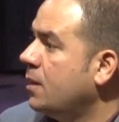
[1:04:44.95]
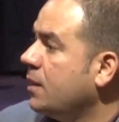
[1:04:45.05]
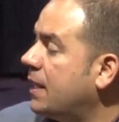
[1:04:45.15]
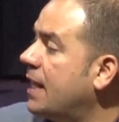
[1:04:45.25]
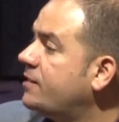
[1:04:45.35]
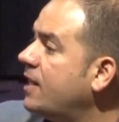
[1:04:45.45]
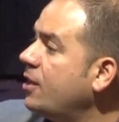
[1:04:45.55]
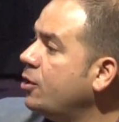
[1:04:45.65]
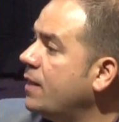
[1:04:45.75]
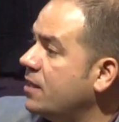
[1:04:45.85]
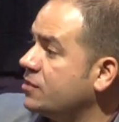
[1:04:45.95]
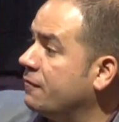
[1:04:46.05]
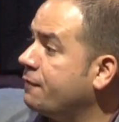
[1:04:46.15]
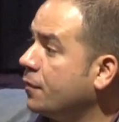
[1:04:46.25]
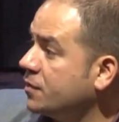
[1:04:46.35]
Can I tell you that is the
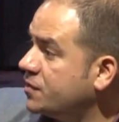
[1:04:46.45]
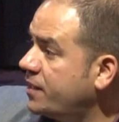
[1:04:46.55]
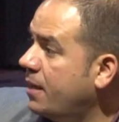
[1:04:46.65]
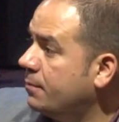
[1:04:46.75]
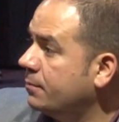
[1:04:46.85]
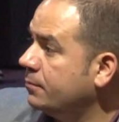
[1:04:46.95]
first step